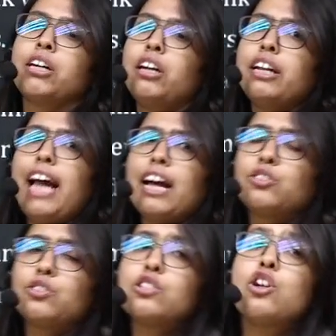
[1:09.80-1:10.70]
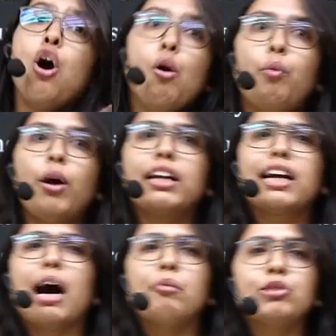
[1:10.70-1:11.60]
reactions? What
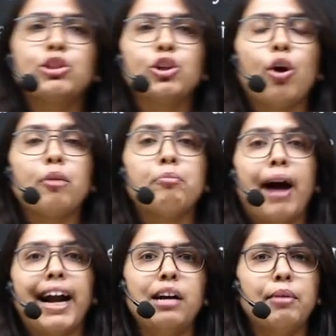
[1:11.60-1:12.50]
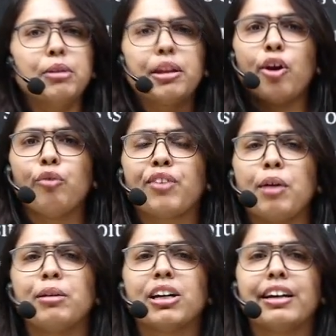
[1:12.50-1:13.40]
comes to your mind when you think of
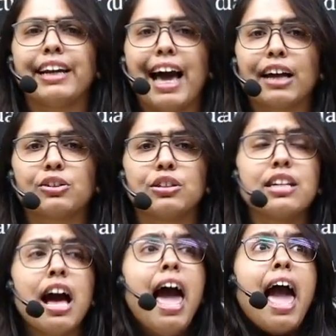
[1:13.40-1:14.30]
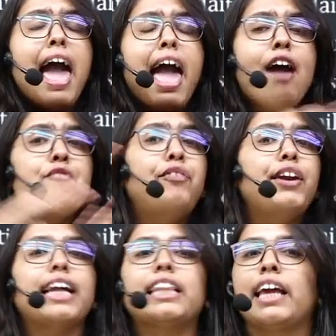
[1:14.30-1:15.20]
chemical reactions?
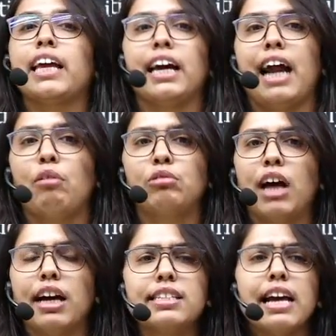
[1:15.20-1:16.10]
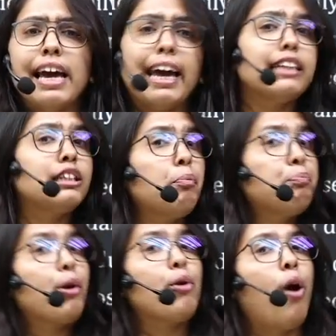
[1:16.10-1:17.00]
Everything around us is the
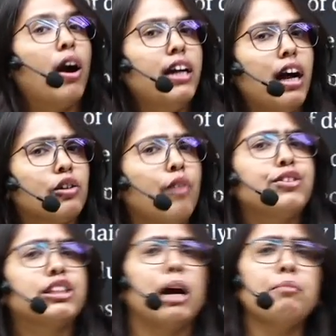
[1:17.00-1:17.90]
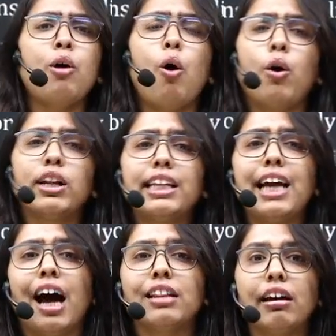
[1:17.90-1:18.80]
product of some or the
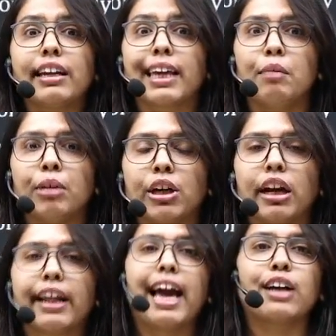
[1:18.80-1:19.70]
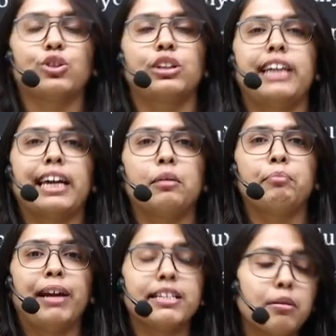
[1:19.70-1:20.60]
other chemical reaction taking
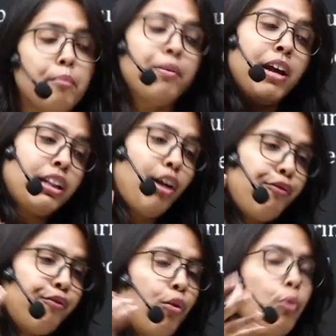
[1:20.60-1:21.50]
place. The food